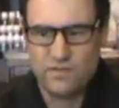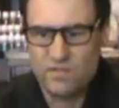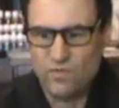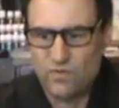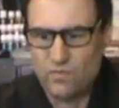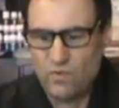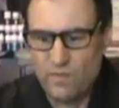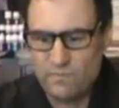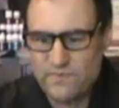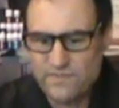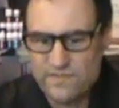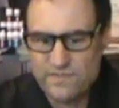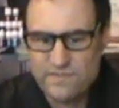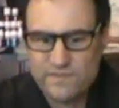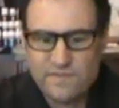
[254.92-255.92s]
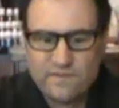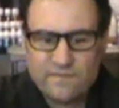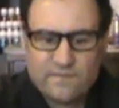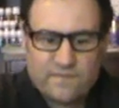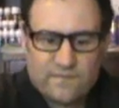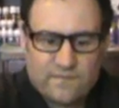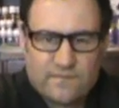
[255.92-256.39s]
new. Whoops!
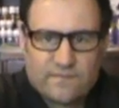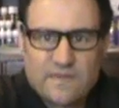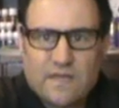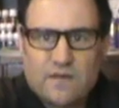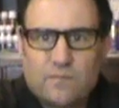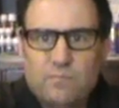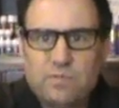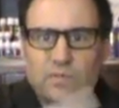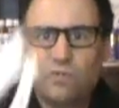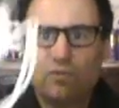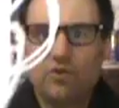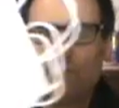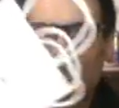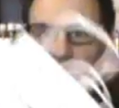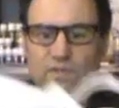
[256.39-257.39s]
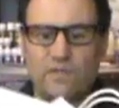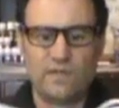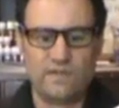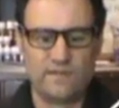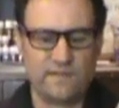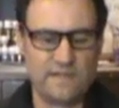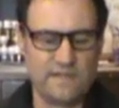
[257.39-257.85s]
Blooper
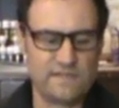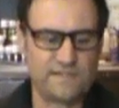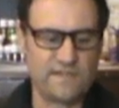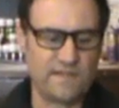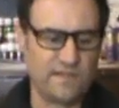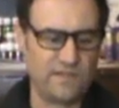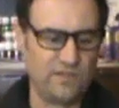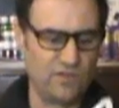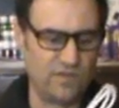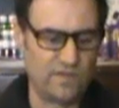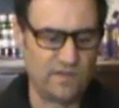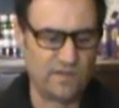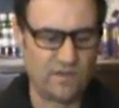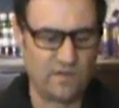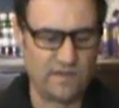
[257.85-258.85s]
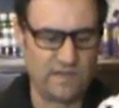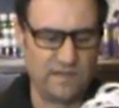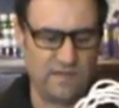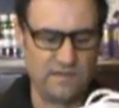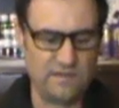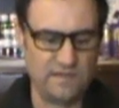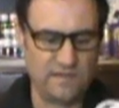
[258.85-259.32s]
alert. These are something new that I got
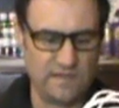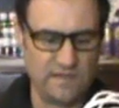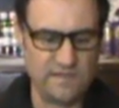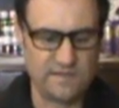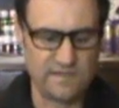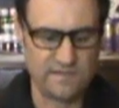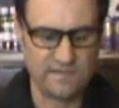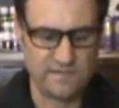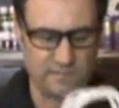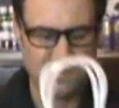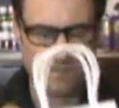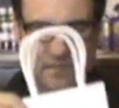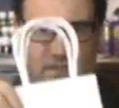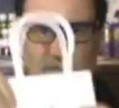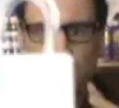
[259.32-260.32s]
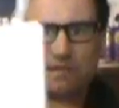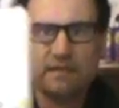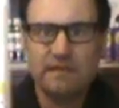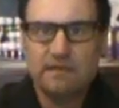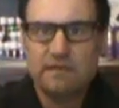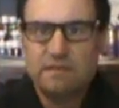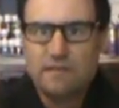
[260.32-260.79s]
in. These are some little
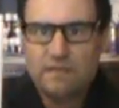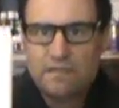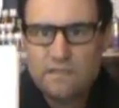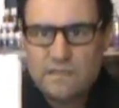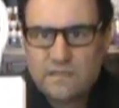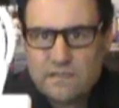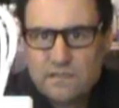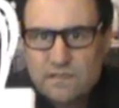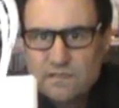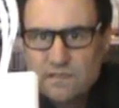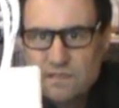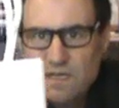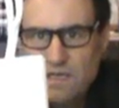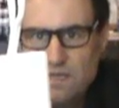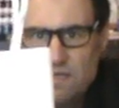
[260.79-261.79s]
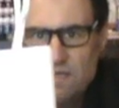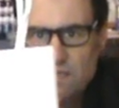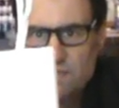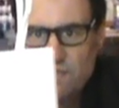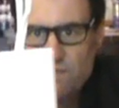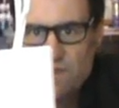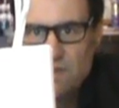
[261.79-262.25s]

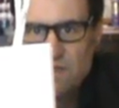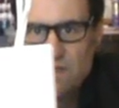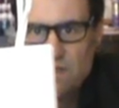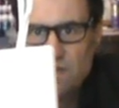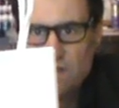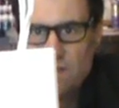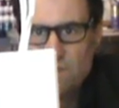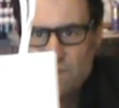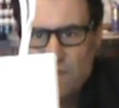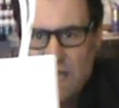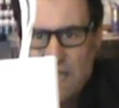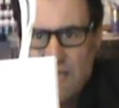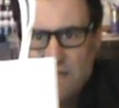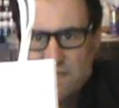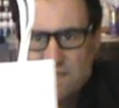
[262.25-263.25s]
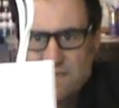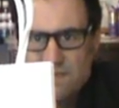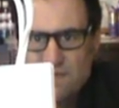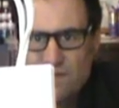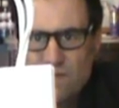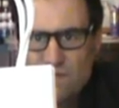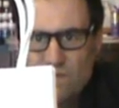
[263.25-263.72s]
Young Living bags
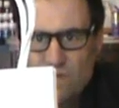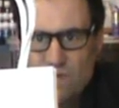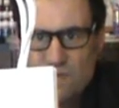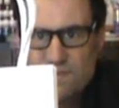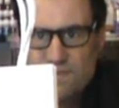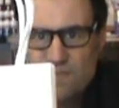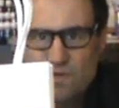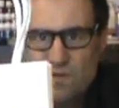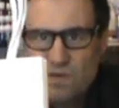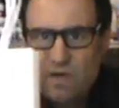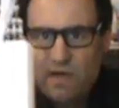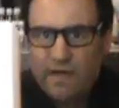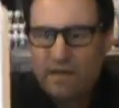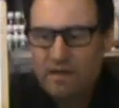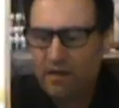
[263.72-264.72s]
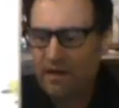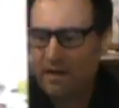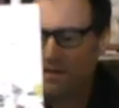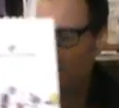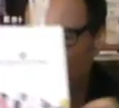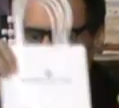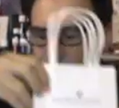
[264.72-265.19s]
that I've got, so I
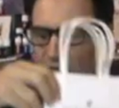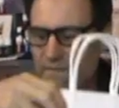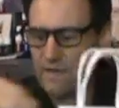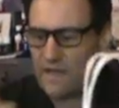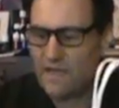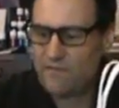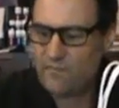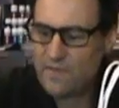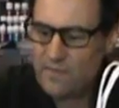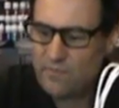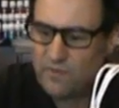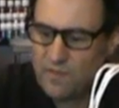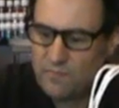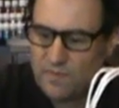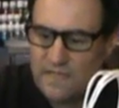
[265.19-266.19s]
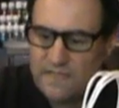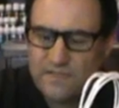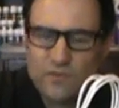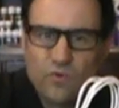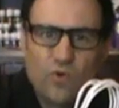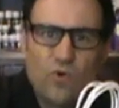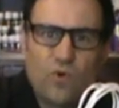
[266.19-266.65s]
can, if I have people that place
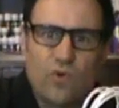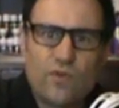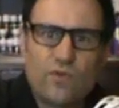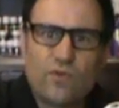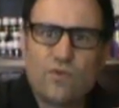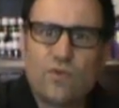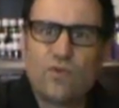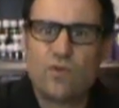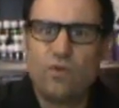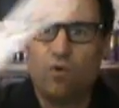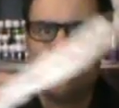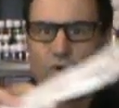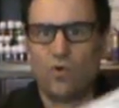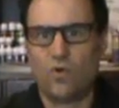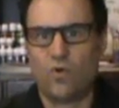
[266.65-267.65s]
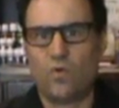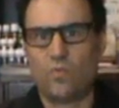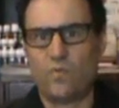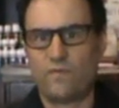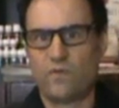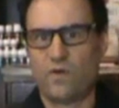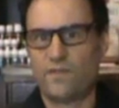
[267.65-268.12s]
an order, or
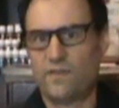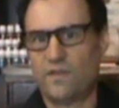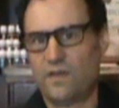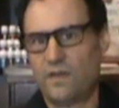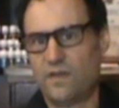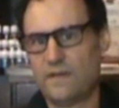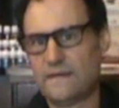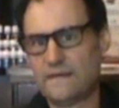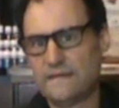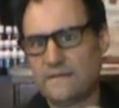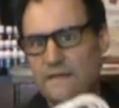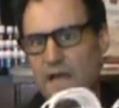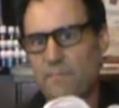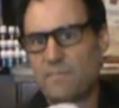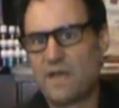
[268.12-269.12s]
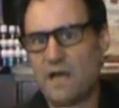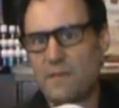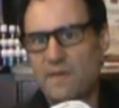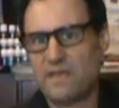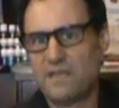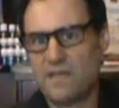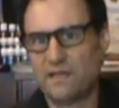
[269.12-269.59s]
we've got the
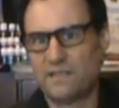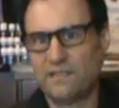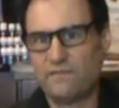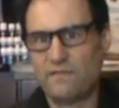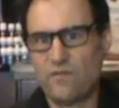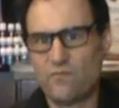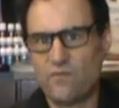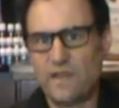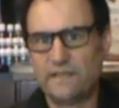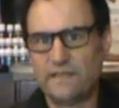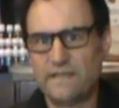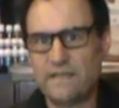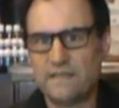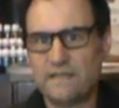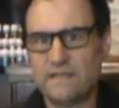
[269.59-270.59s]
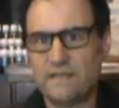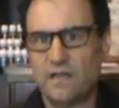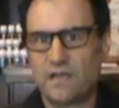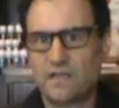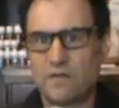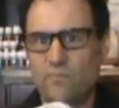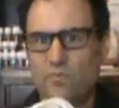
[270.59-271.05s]
upcoming Young Living rally,
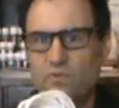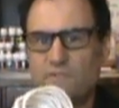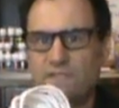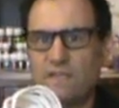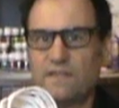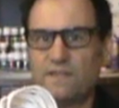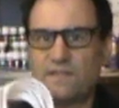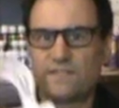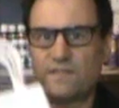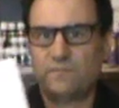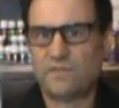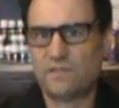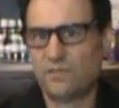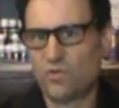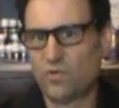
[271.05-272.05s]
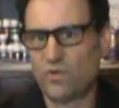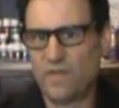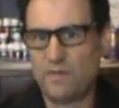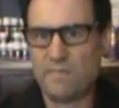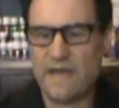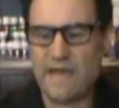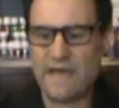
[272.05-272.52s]
I can put together some little
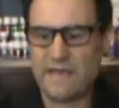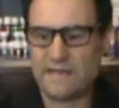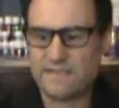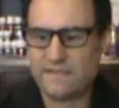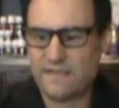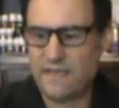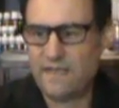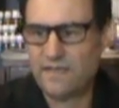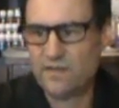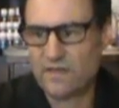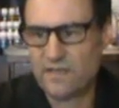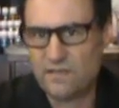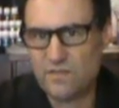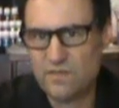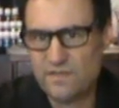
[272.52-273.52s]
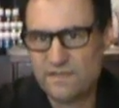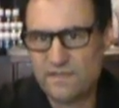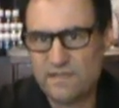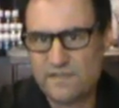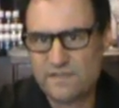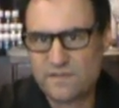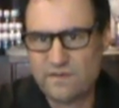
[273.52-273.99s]
goodie bags, and I can use
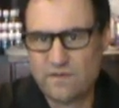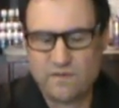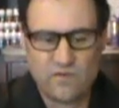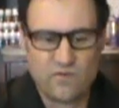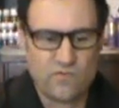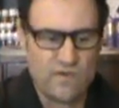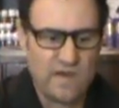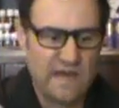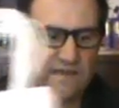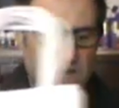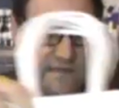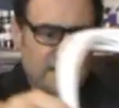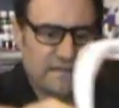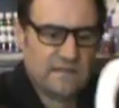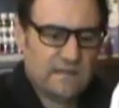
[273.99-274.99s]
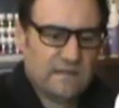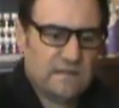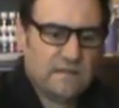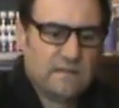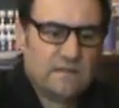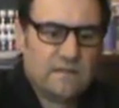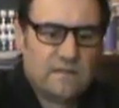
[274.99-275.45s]
these great
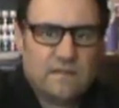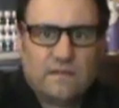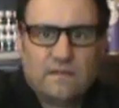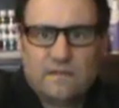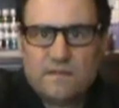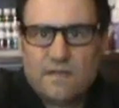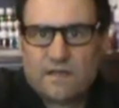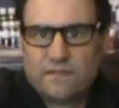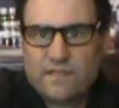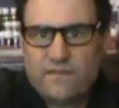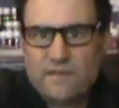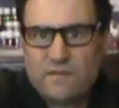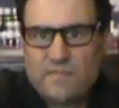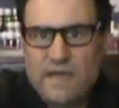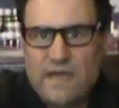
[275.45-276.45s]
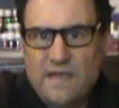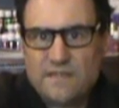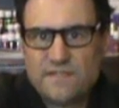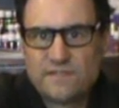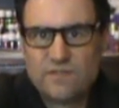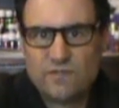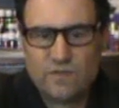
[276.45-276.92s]
Young Living
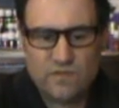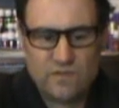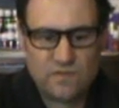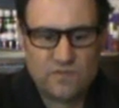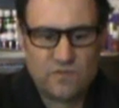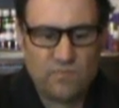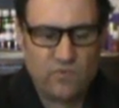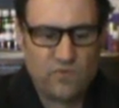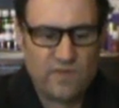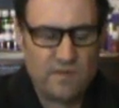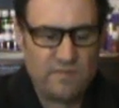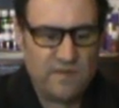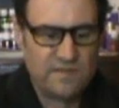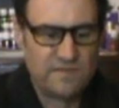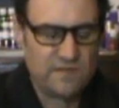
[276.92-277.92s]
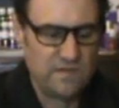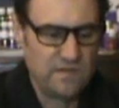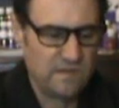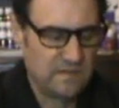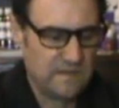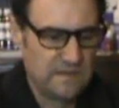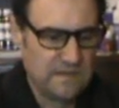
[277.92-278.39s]
bags to put them
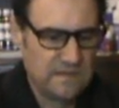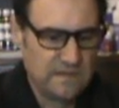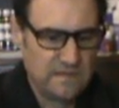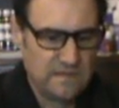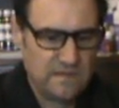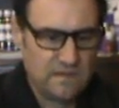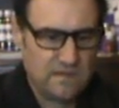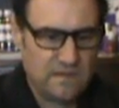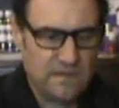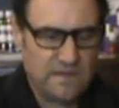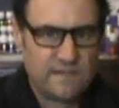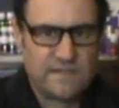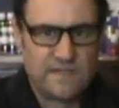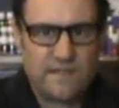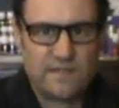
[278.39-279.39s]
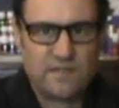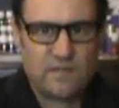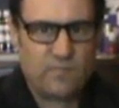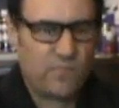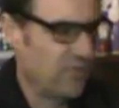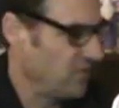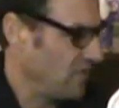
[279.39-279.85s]
into. I need something to
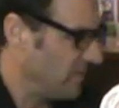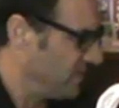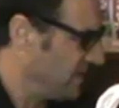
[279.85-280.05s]
prop